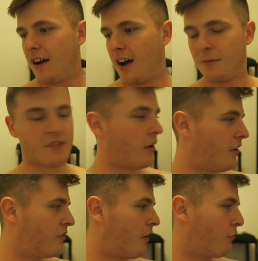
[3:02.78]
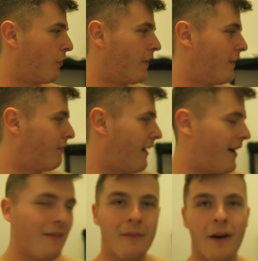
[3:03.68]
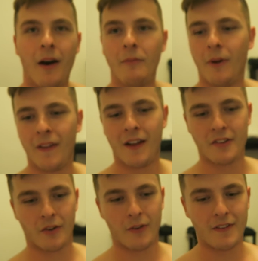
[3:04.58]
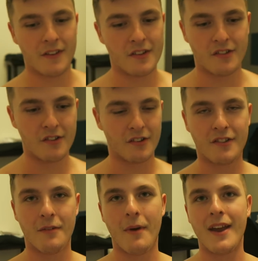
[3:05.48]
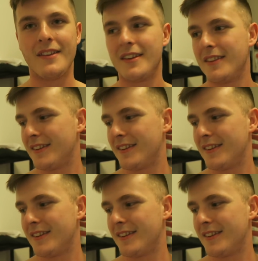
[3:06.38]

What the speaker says: I'm sorry to everyone in the flat, but I'm not that sorry. This is just amazing.